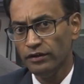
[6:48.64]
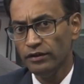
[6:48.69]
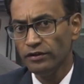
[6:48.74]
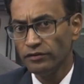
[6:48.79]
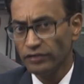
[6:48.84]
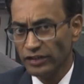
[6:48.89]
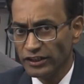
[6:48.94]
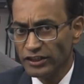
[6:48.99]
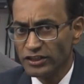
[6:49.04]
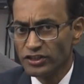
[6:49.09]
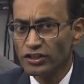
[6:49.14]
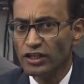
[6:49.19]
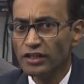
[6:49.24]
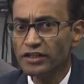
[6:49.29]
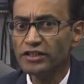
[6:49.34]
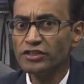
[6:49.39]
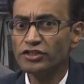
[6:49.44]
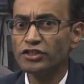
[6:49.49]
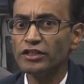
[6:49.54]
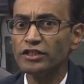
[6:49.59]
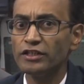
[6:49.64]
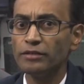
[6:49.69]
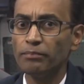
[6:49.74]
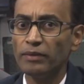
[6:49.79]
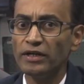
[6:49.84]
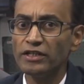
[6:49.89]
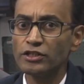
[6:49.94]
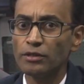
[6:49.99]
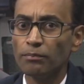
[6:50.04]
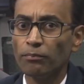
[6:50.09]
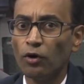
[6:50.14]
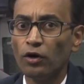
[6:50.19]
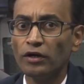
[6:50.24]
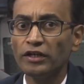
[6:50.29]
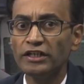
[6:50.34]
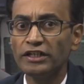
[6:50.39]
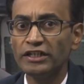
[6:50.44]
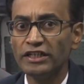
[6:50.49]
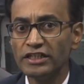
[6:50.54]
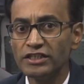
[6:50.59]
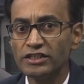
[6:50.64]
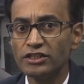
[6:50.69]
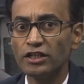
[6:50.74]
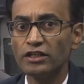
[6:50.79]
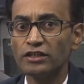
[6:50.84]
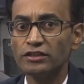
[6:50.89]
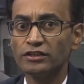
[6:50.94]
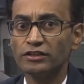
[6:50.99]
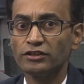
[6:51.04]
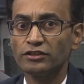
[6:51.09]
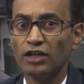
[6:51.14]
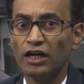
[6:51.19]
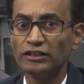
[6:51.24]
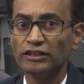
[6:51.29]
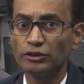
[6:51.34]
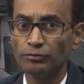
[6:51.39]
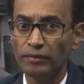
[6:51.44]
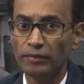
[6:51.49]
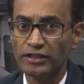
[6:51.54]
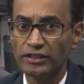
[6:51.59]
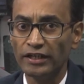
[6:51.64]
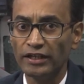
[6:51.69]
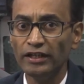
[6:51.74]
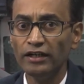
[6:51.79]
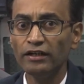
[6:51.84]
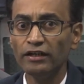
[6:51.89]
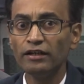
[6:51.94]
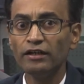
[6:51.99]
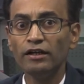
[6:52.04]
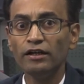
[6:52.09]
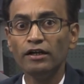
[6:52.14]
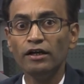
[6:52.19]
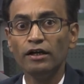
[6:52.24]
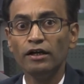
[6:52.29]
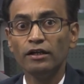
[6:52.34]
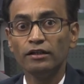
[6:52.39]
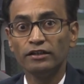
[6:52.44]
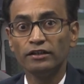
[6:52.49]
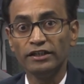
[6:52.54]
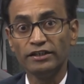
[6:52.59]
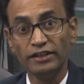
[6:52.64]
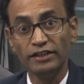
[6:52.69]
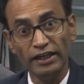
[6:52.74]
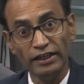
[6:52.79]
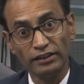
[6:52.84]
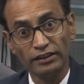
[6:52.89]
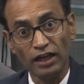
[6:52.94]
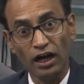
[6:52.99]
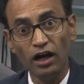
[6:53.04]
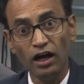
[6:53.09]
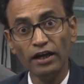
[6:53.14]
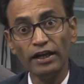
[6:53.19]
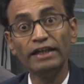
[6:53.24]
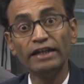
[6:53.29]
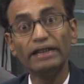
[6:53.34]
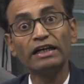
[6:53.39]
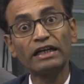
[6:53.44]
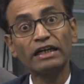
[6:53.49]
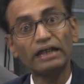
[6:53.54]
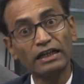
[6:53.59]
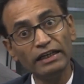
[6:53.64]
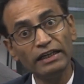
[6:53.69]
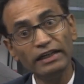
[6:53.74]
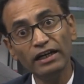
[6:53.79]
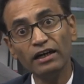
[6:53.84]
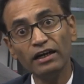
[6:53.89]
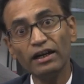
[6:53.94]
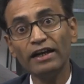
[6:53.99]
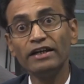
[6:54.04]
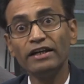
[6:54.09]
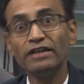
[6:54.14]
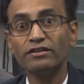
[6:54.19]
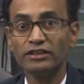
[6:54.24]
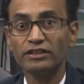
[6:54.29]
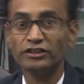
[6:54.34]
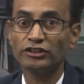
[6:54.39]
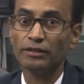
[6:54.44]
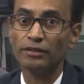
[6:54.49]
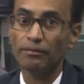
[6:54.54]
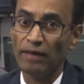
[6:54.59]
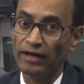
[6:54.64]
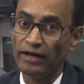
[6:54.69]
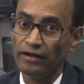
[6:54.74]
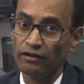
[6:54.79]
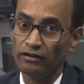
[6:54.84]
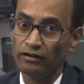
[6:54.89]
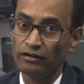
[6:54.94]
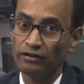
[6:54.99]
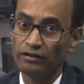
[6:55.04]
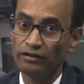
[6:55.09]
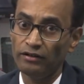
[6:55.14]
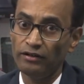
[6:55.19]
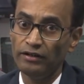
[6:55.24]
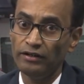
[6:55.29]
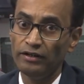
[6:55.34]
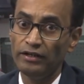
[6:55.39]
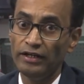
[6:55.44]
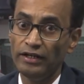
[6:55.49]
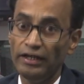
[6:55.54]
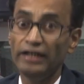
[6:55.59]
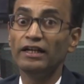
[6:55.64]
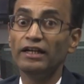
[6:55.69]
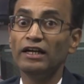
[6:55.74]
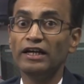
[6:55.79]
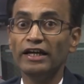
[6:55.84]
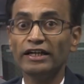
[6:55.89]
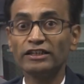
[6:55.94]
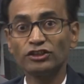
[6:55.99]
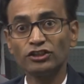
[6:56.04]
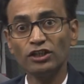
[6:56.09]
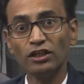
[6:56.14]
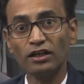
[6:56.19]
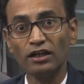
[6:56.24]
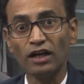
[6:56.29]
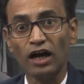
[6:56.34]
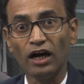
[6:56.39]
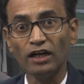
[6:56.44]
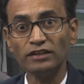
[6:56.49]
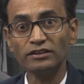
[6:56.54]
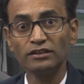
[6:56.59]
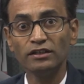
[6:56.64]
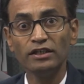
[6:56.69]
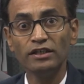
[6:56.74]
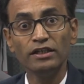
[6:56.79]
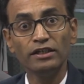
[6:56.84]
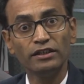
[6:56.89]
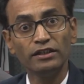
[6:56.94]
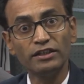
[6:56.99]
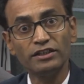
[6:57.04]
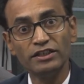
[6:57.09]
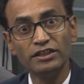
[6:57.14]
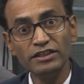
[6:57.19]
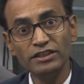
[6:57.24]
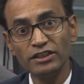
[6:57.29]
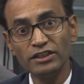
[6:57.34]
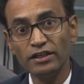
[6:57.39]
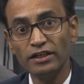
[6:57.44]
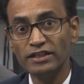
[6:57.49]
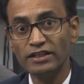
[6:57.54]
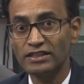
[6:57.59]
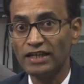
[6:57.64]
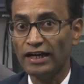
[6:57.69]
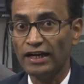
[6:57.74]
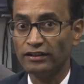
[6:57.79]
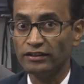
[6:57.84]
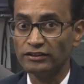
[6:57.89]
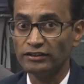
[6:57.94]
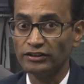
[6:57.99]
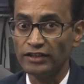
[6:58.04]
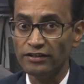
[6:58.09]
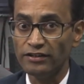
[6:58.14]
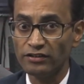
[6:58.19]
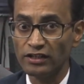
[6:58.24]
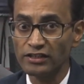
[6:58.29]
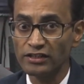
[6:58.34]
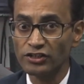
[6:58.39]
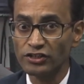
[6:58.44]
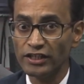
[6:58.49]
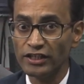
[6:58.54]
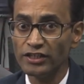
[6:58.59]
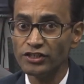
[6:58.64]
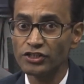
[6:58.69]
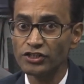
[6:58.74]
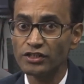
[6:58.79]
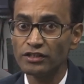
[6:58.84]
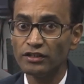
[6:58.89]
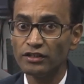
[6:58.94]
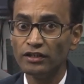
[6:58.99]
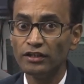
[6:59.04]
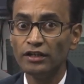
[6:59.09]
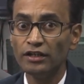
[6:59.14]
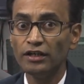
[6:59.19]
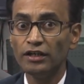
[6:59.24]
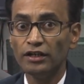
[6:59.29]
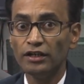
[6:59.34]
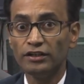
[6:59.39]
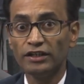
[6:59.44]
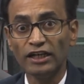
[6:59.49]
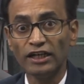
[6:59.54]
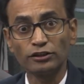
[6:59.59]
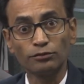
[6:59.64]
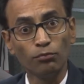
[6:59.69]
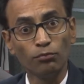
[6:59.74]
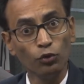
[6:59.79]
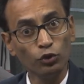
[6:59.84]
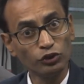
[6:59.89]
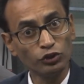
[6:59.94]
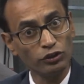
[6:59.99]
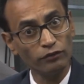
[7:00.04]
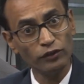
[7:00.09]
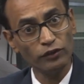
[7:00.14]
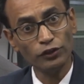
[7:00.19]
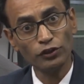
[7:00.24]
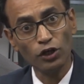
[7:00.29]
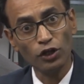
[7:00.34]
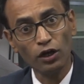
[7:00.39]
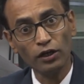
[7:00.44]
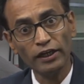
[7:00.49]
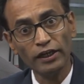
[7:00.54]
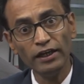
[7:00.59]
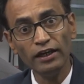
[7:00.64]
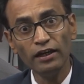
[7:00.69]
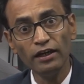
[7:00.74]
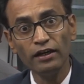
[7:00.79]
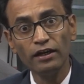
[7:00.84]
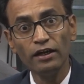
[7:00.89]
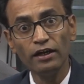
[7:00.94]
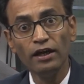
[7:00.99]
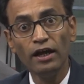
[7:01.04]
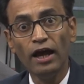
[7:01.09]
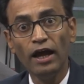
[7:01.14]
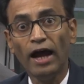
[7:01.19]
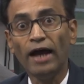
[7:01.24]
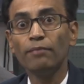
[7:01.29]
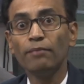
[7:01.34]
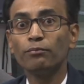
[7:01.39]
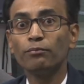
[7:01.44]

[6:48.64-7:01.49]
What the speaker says: Traditional teaching depends upon teachers transmitting the data in a clear and interesting manner. In a lecture class, the teacher is at the central stage, does most of the talking, and